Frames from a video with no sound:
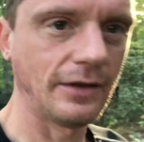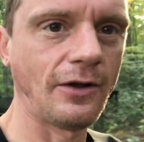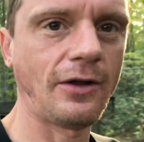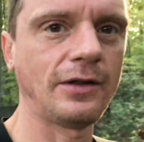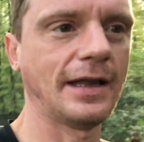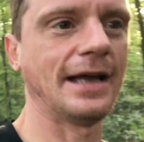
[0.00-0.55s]

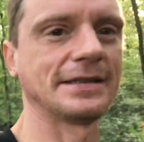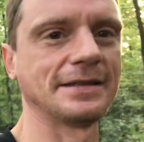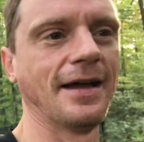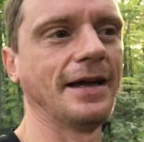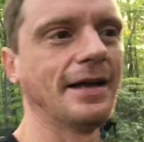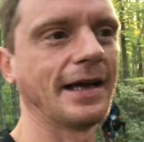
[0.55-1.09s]
All last
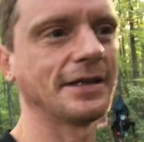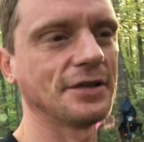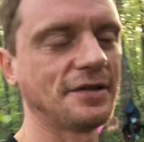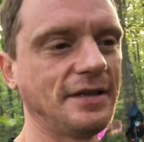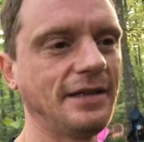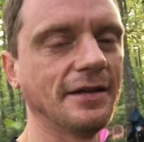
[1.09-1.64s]
night, I could
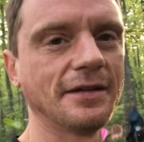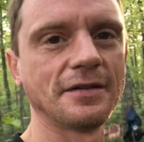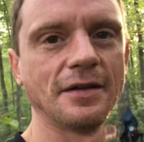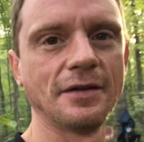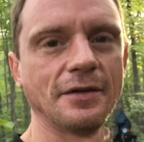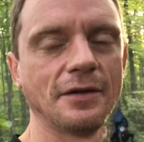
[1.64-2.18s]
just see this,
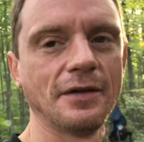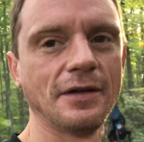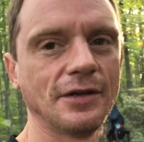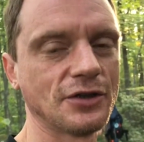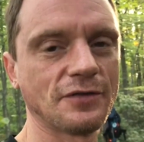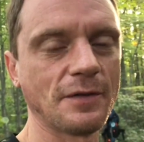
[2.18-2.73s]

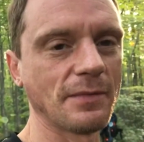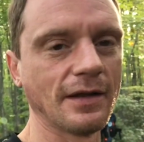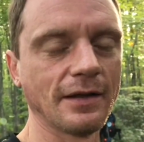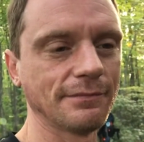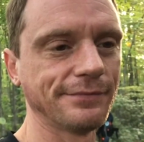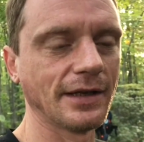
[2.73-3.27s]
just from
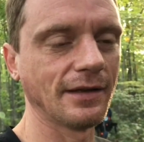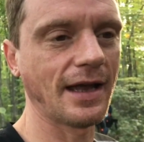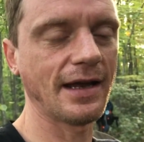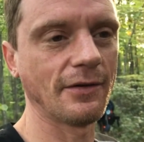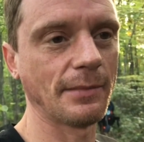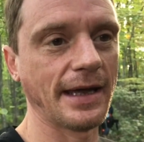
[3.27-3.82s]
the
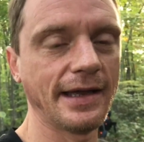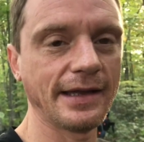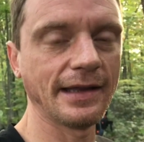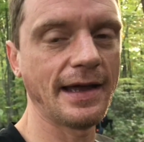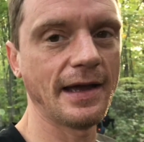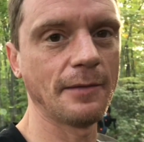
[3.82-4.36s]
light or my
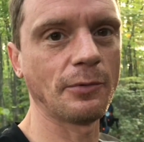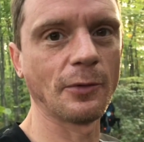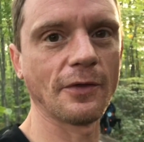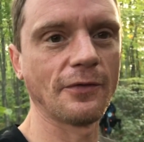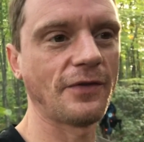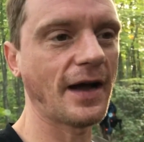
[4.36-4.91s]
headlamp or
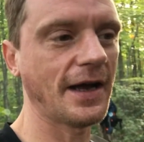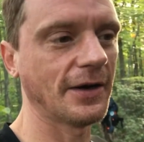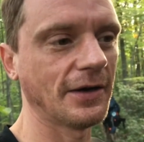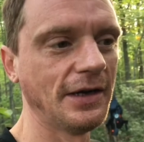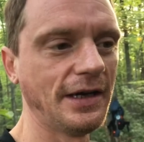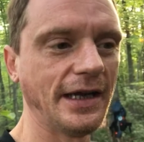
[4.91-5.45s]
the
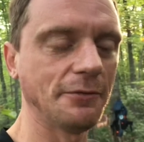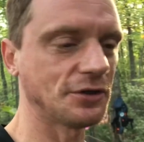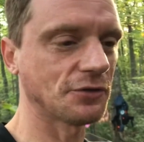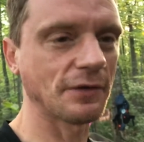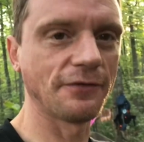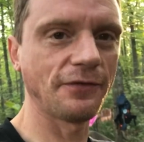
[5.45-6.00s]
fire, it would
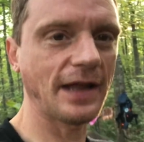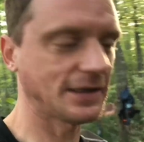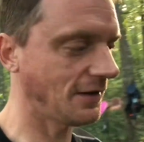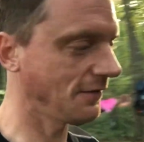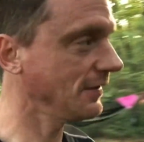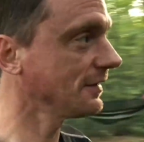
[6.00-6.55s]
just reflect
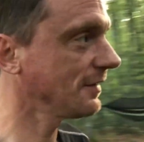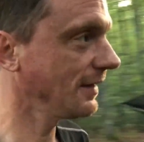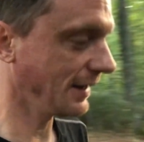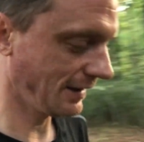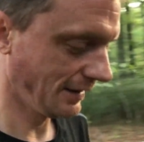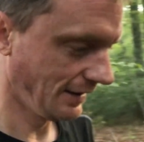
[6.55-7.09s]
off this
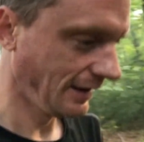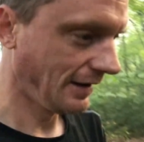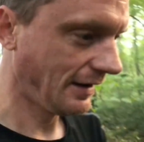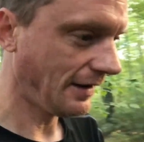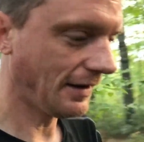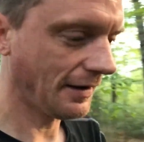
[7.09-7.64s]
thing.
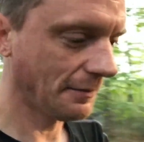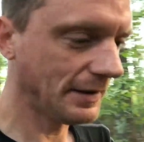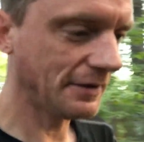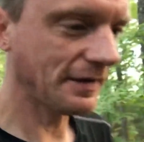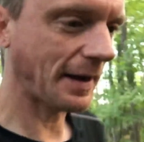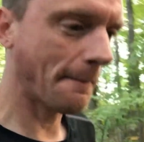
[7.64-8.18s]
And
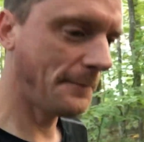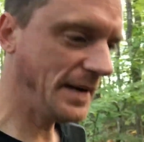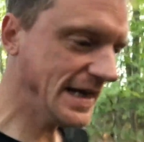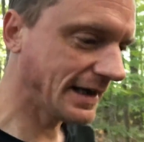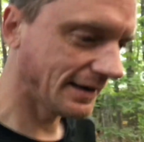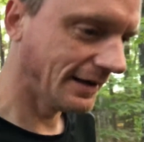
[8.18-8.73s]
it's like a
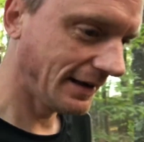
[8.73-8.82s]
beacon.